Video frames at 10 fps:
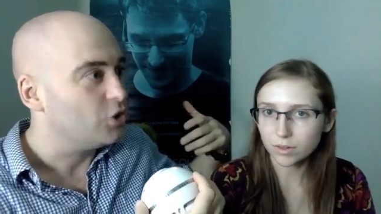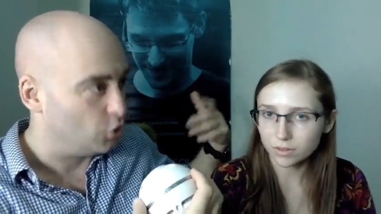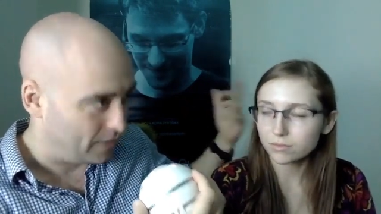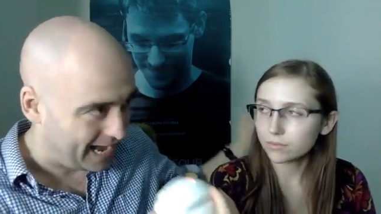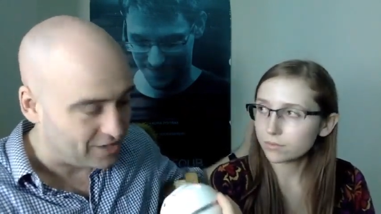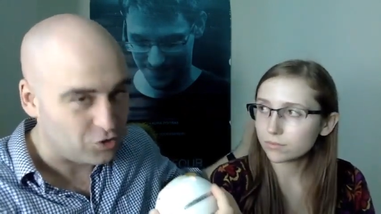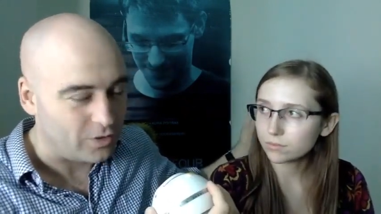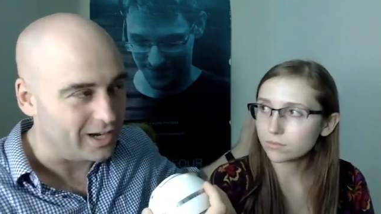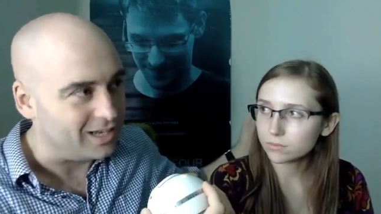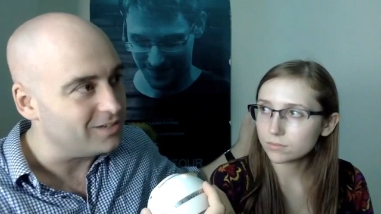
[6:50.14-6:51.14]
Speaker 1: to
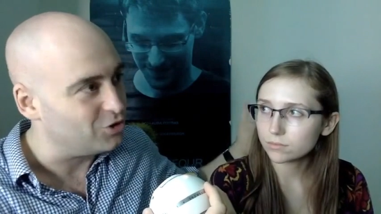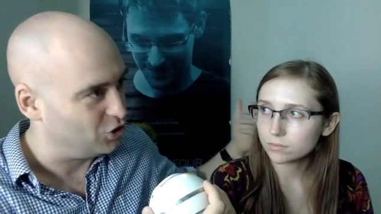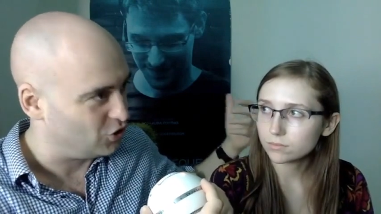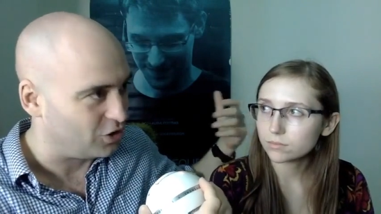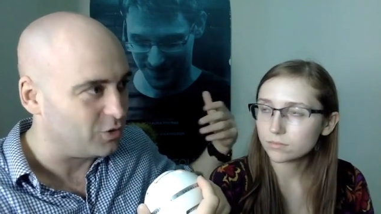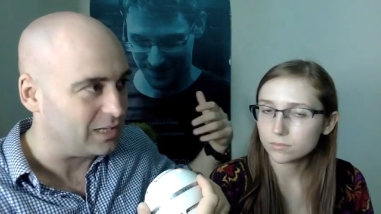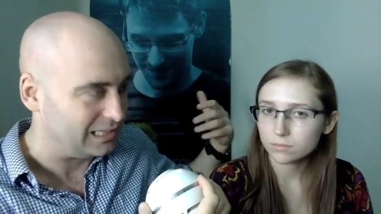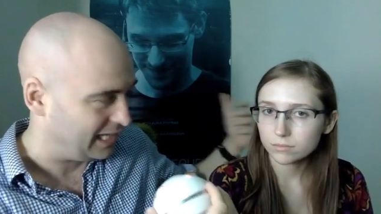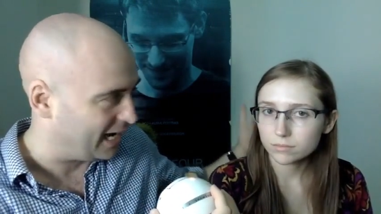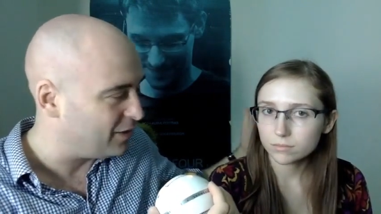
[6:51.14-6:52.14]
castrate it. She's argued
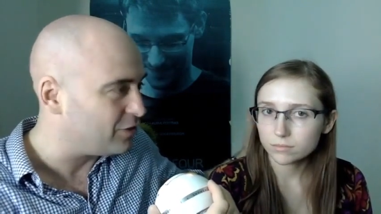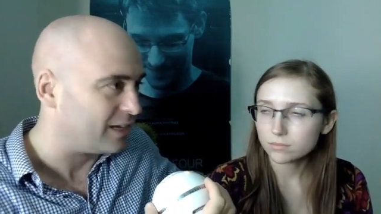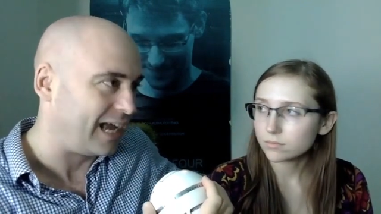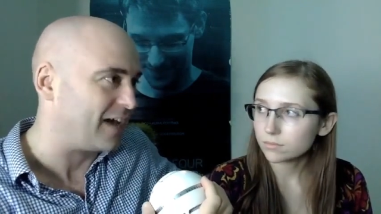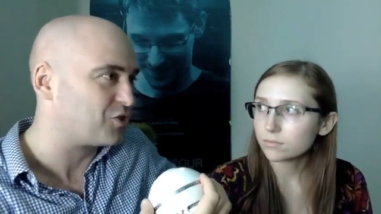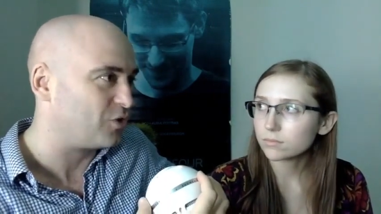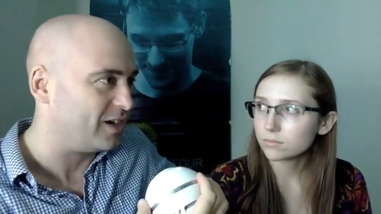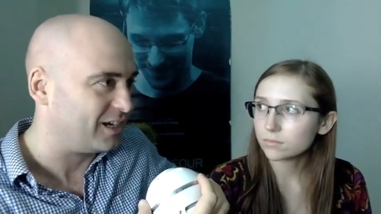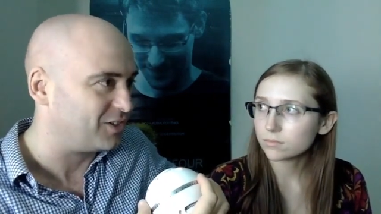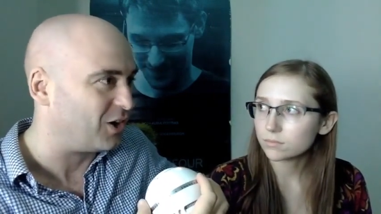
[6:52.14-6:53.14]
at length that
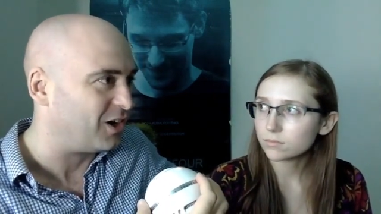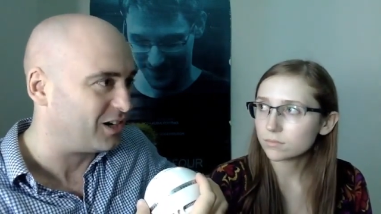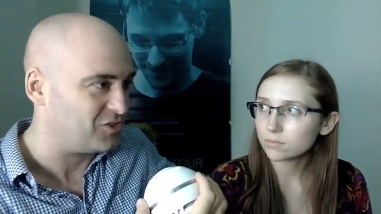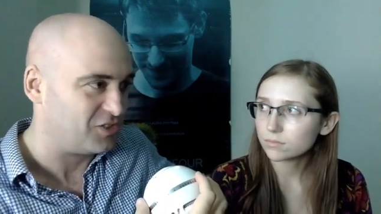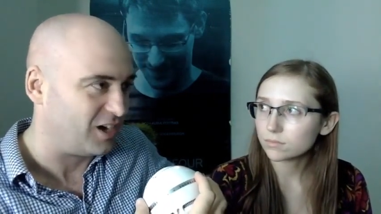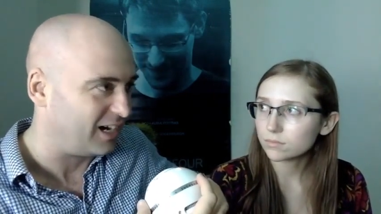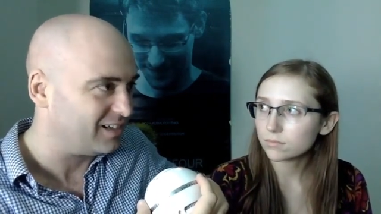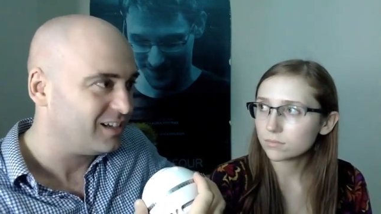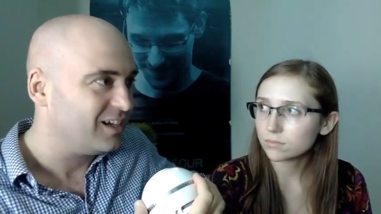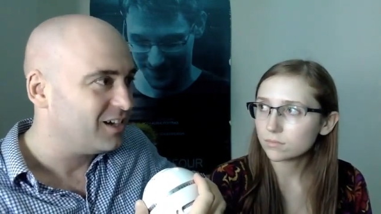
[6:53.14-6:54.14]
castrating a dog is
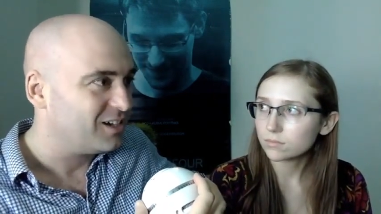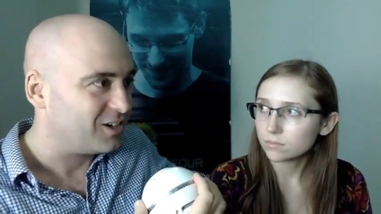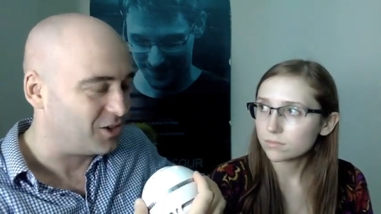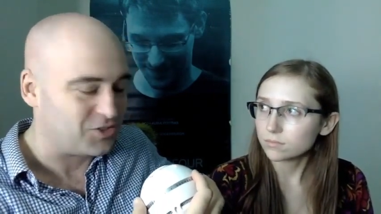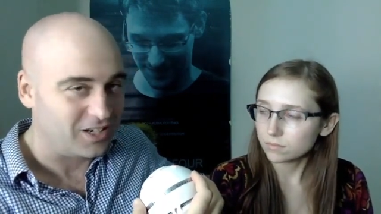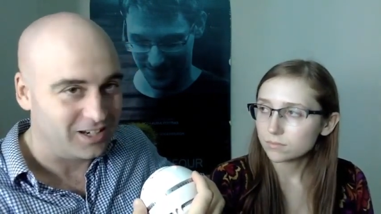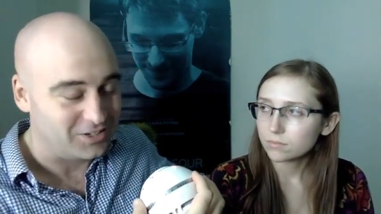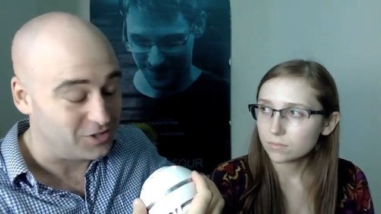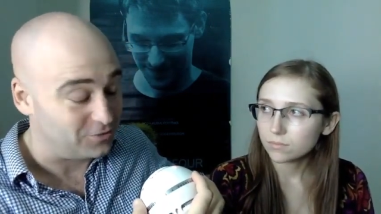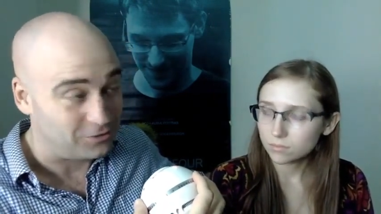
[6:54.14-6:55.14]
not causing it
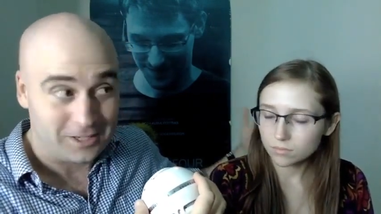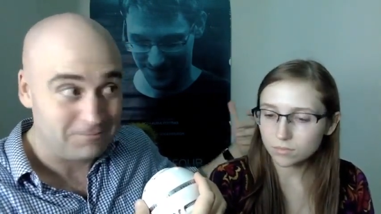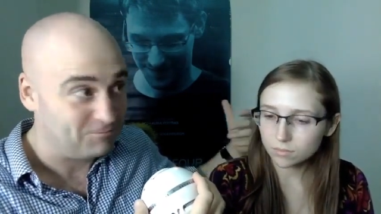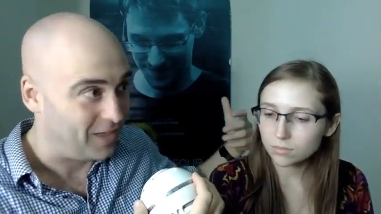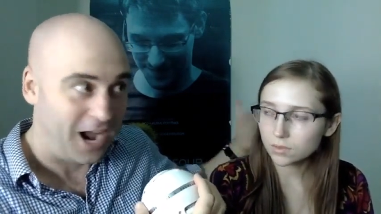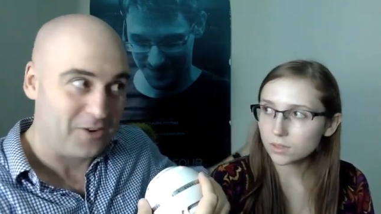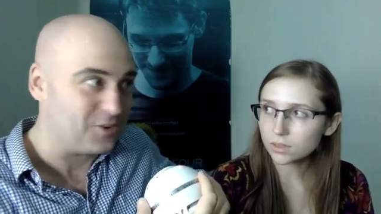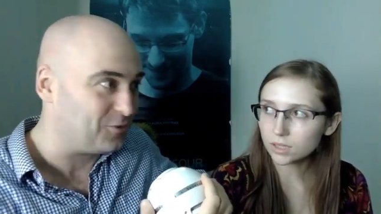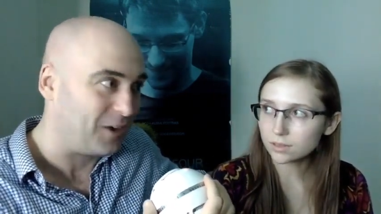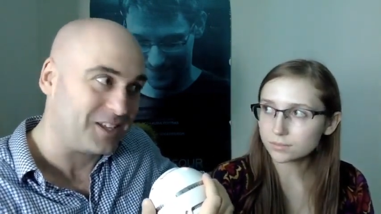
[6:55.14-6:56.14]
any suffering. How
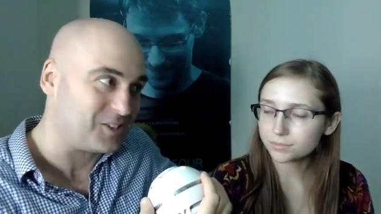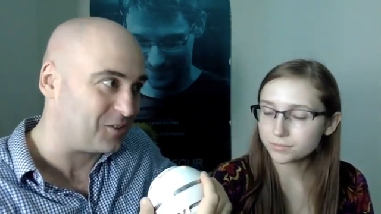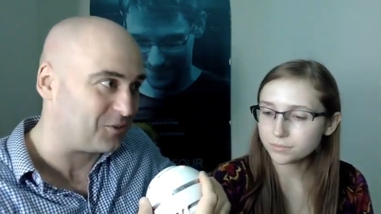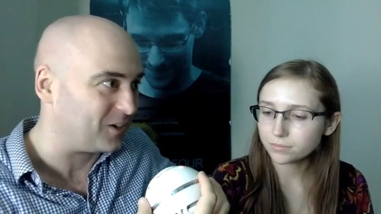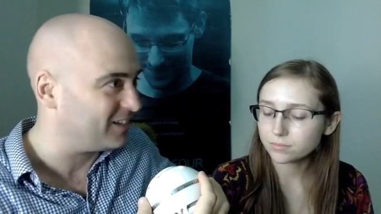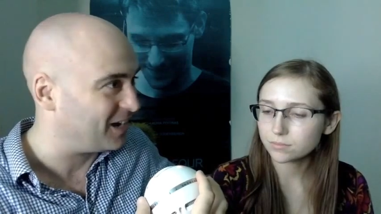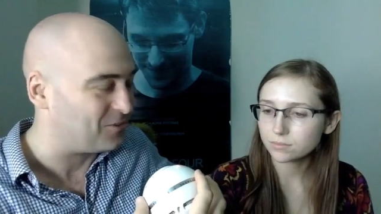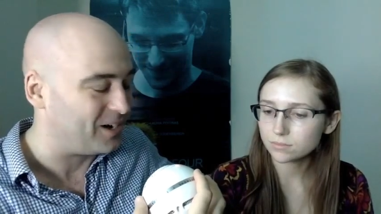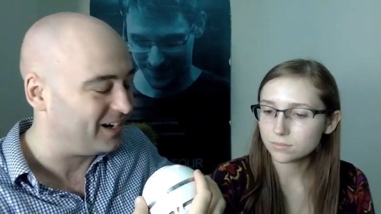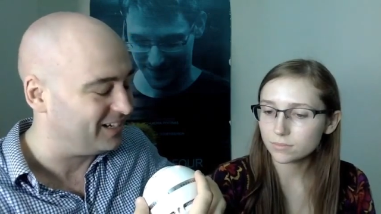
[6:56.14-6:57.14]
you define suffering
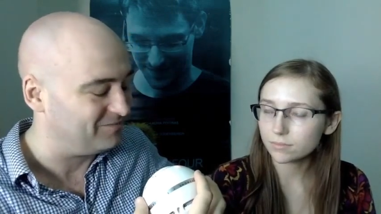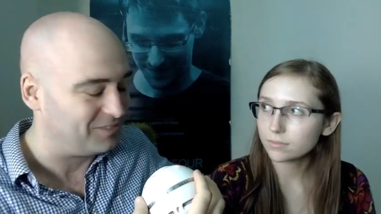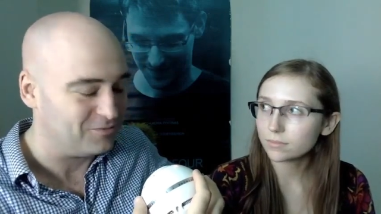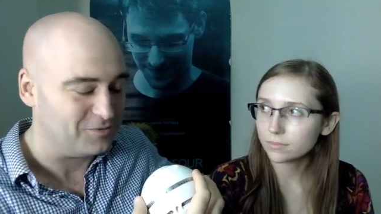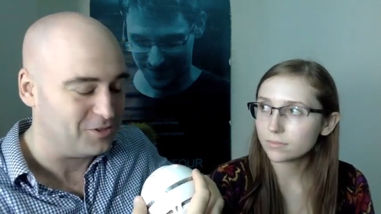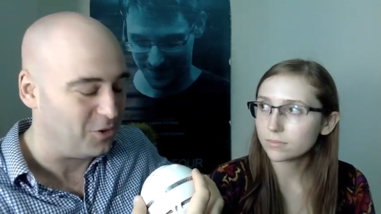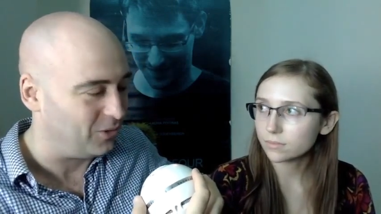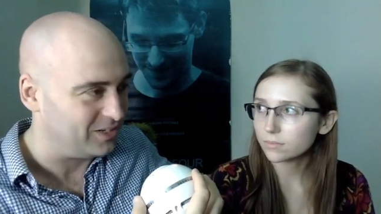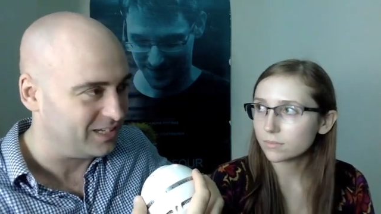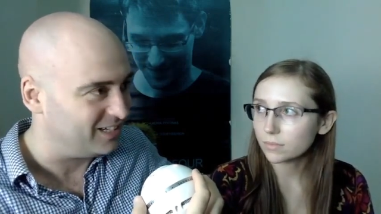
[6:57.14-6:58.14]
that way, I have
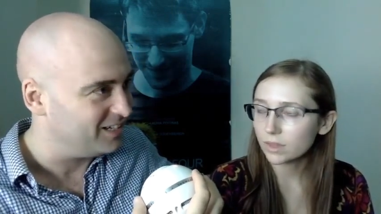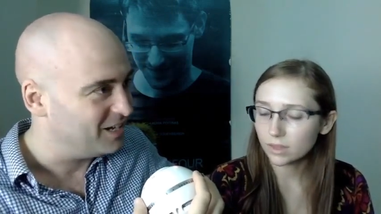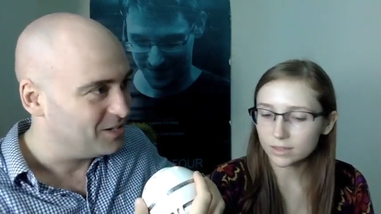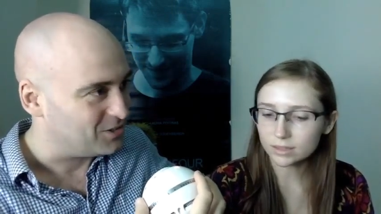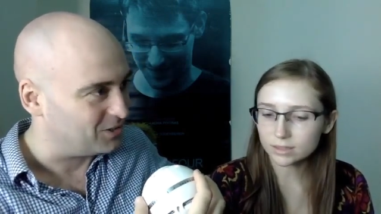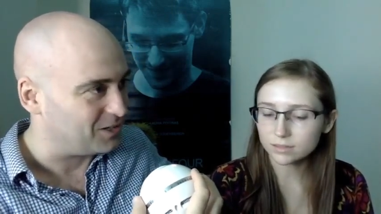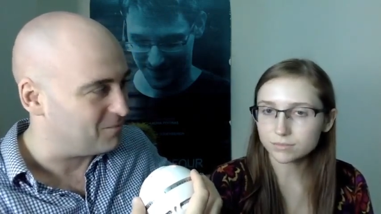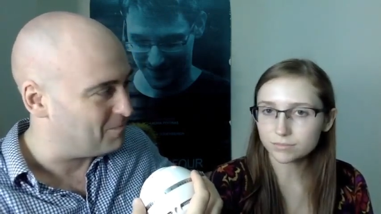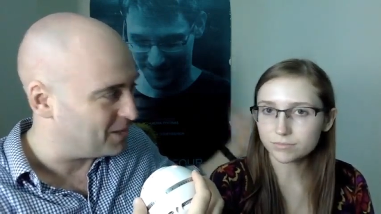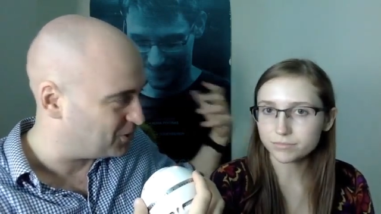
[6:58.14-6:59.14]
no idea. There's a lot
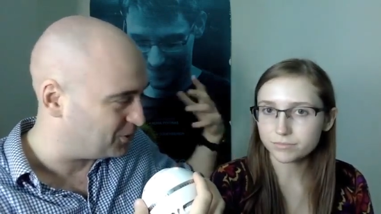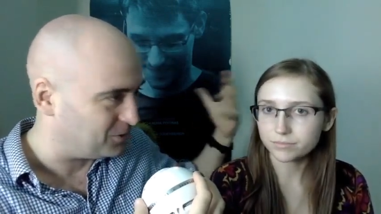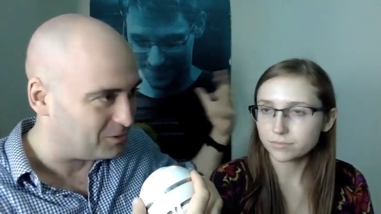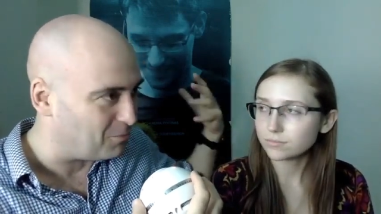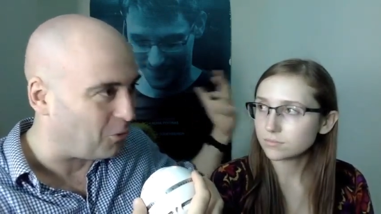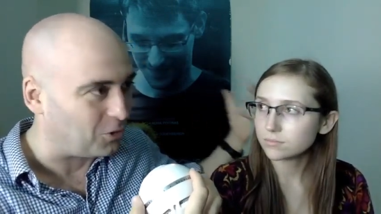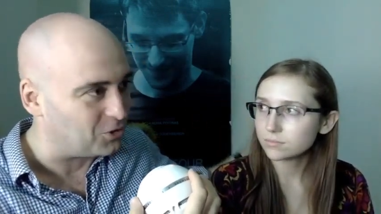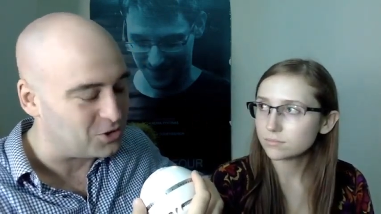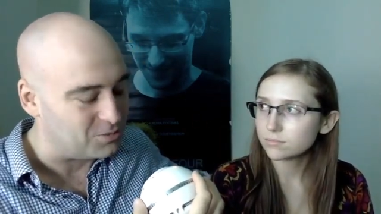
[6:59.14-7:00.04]
of mental and moral